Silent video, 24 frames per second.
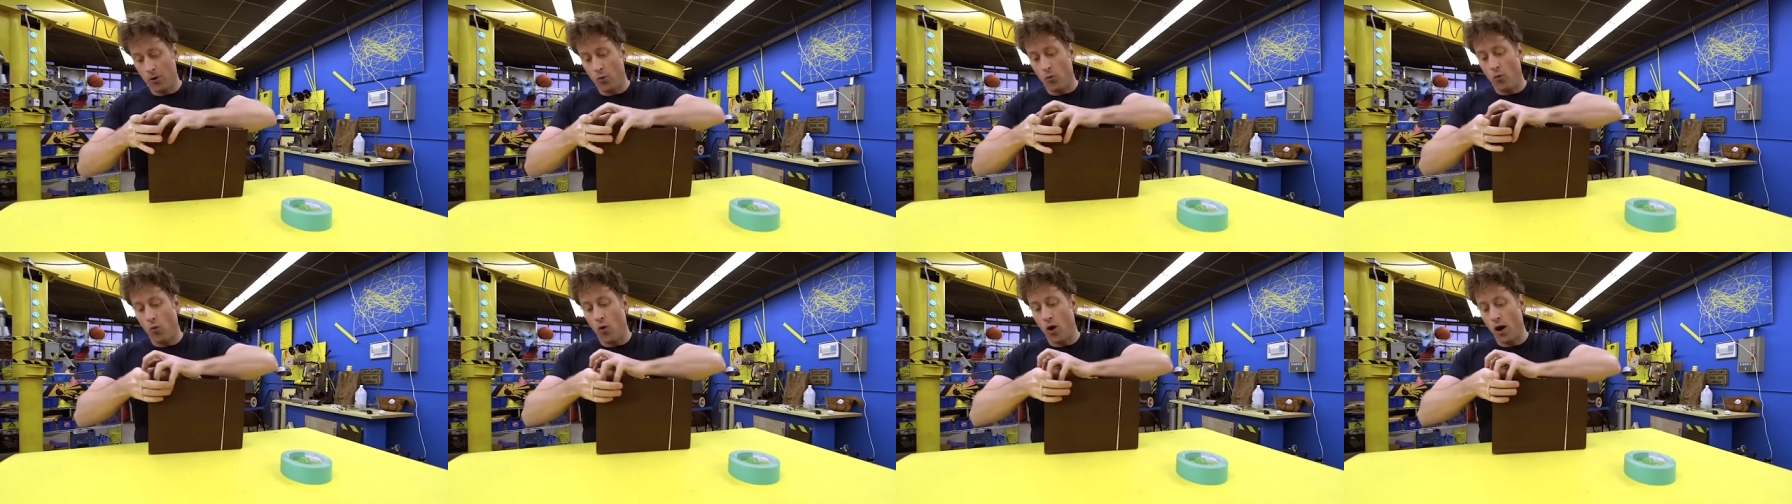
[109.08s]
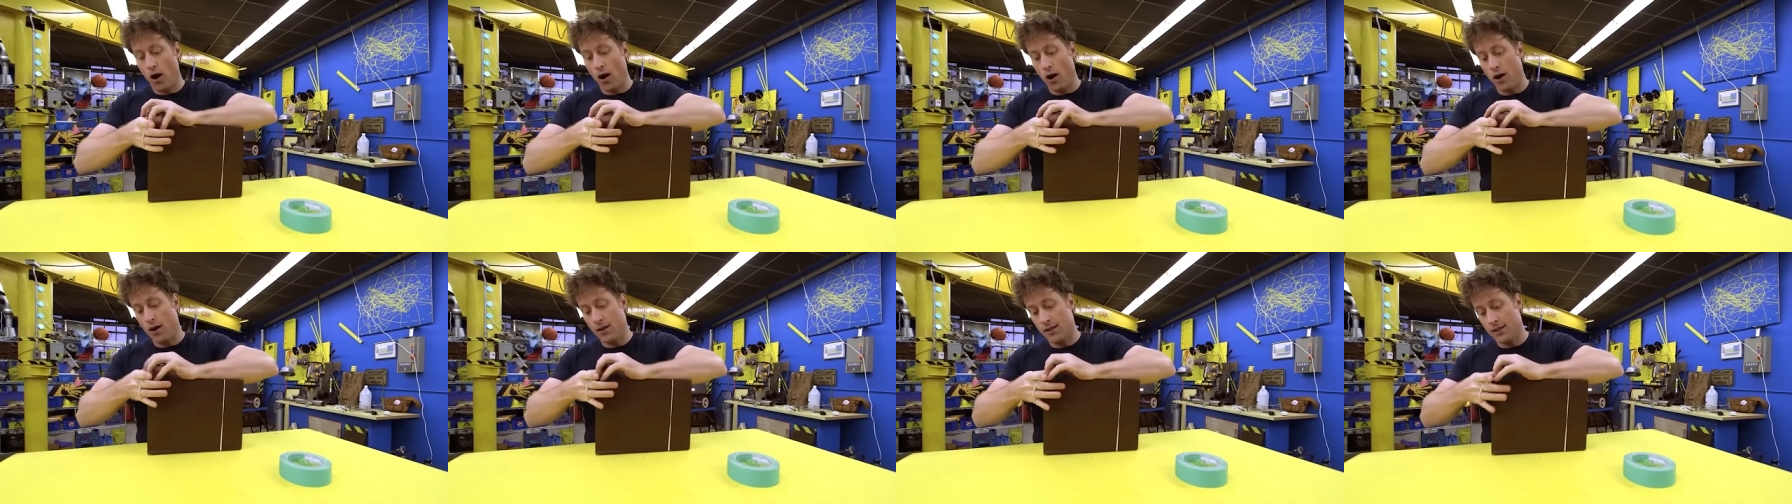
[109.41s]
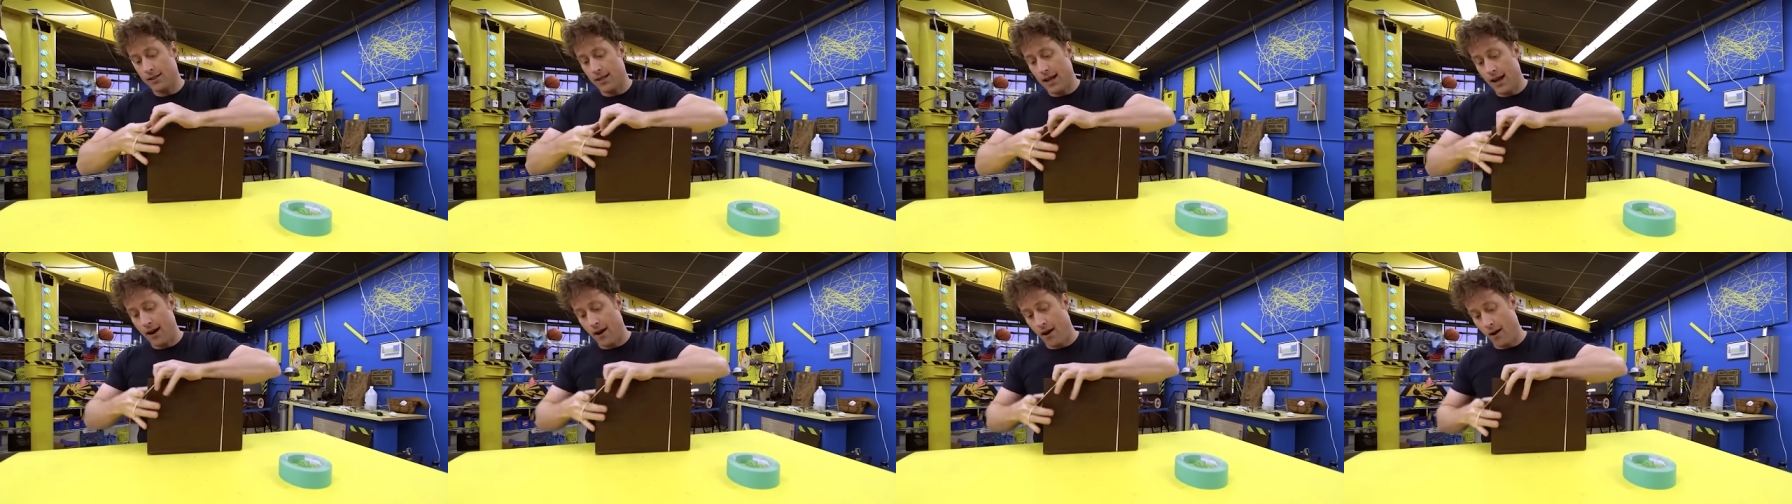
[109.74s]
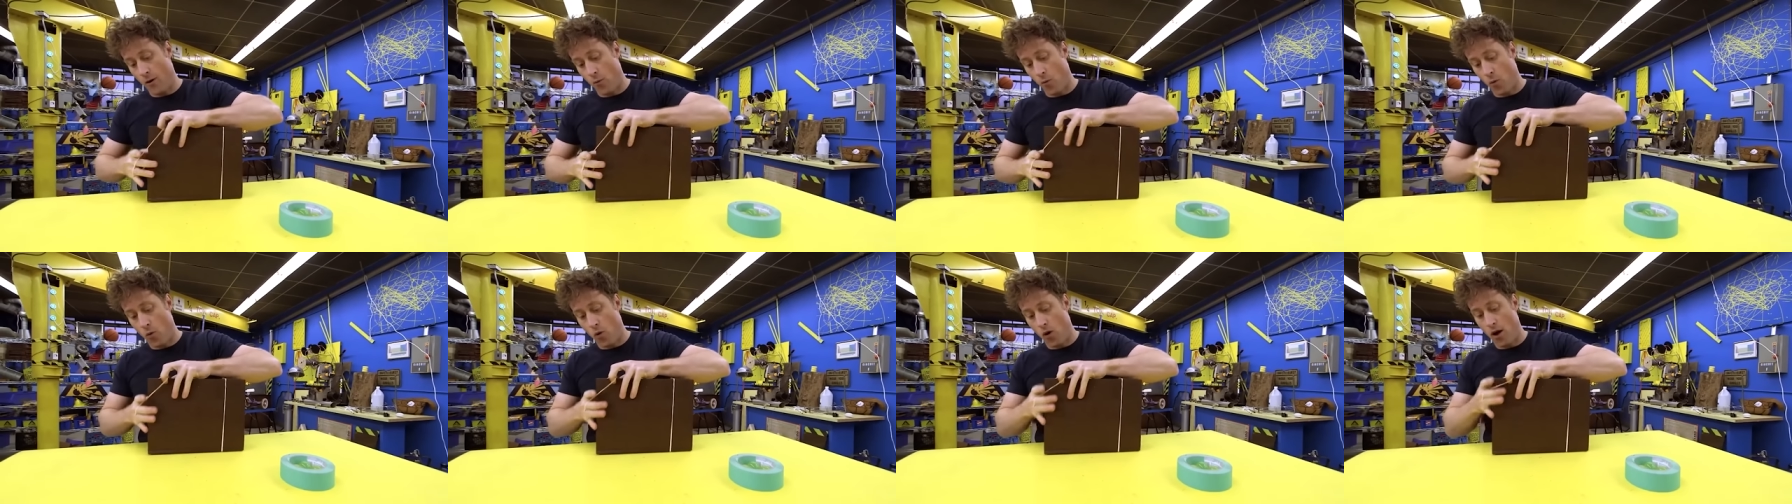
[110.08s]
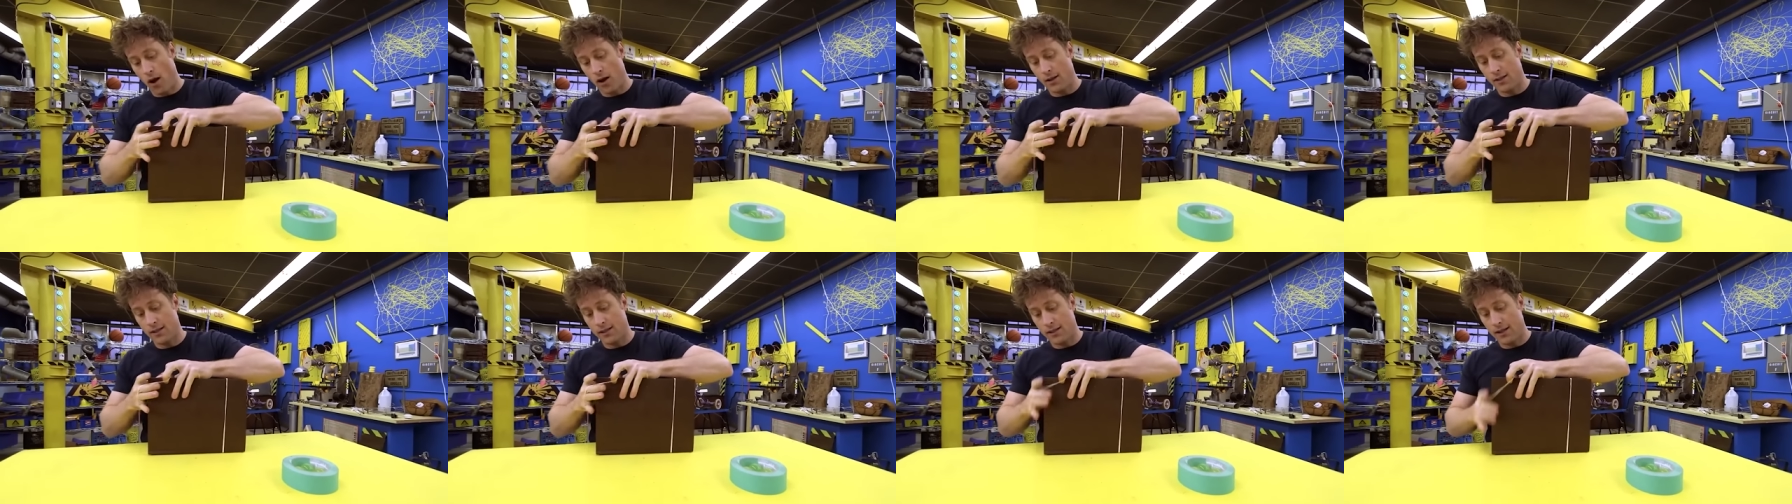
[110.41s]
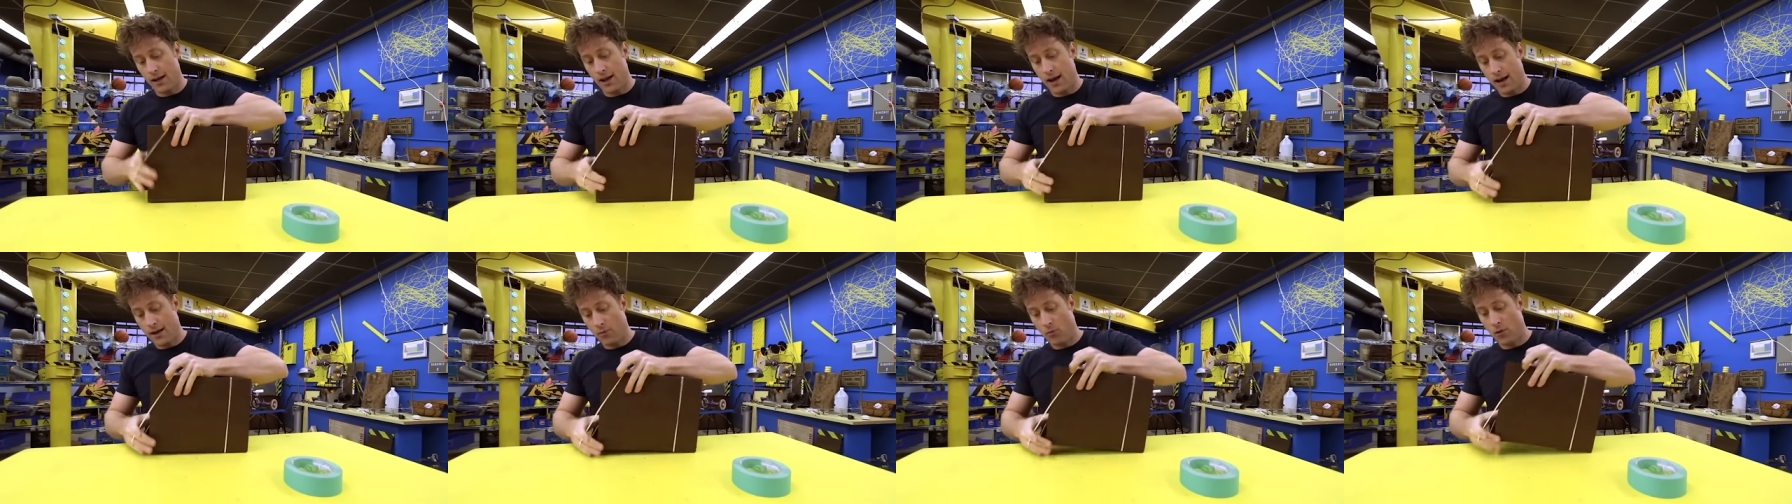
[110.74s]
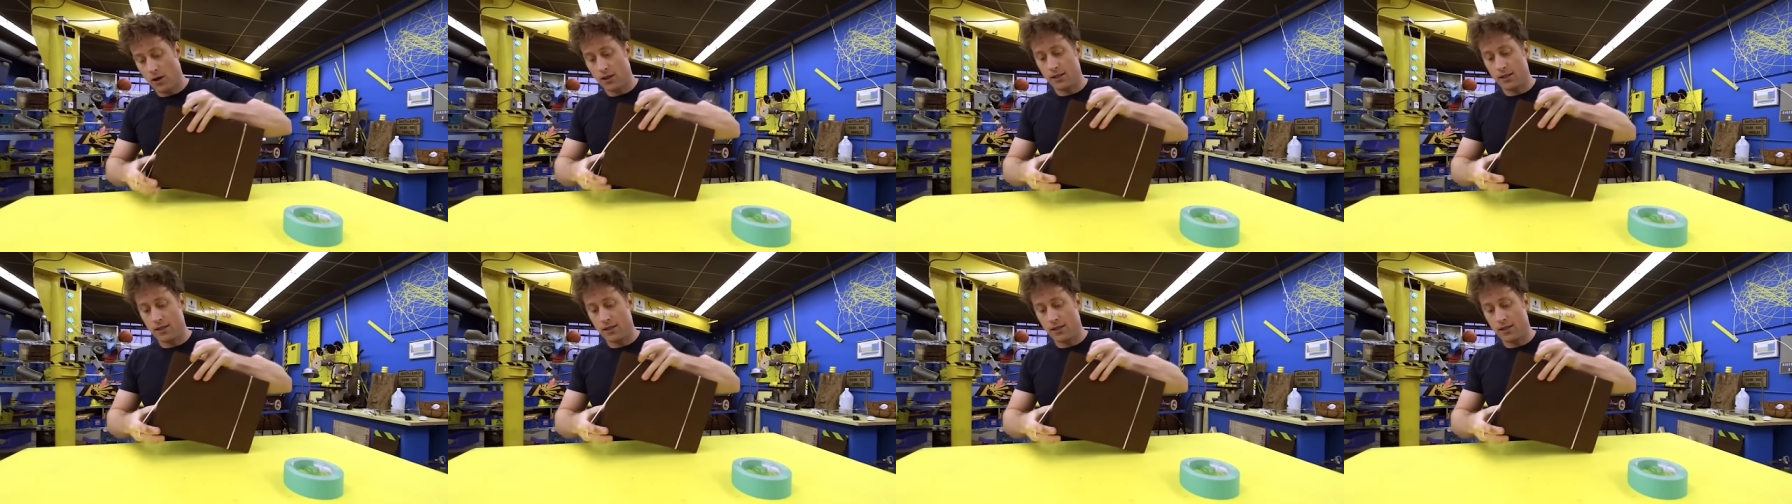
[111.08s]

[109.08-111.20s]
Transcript: Put one set on one side,